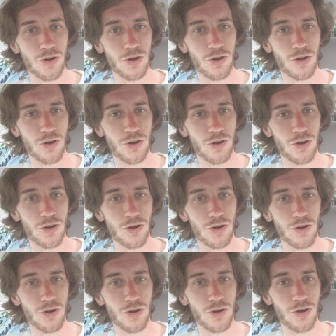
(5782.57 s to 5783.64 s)
Like
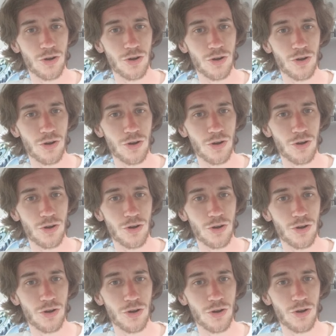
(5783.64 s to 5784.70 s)
seriously, I have mad
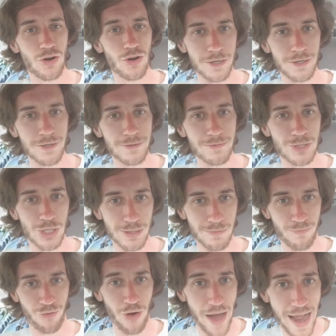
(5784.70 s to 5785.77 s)
respect for you, just
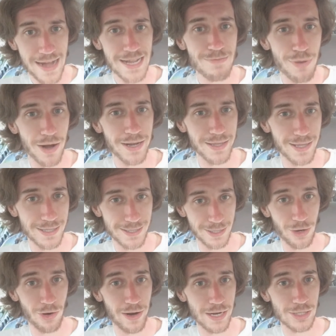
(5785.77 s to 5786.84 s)
for anybody that's
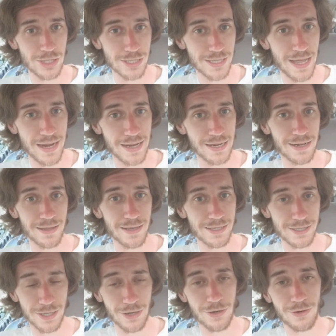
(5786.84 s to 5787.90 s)
your age that's getting into this.
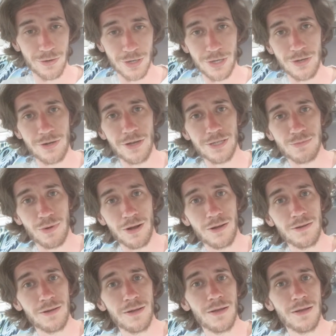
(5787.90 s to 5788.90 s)
So kudos, bro.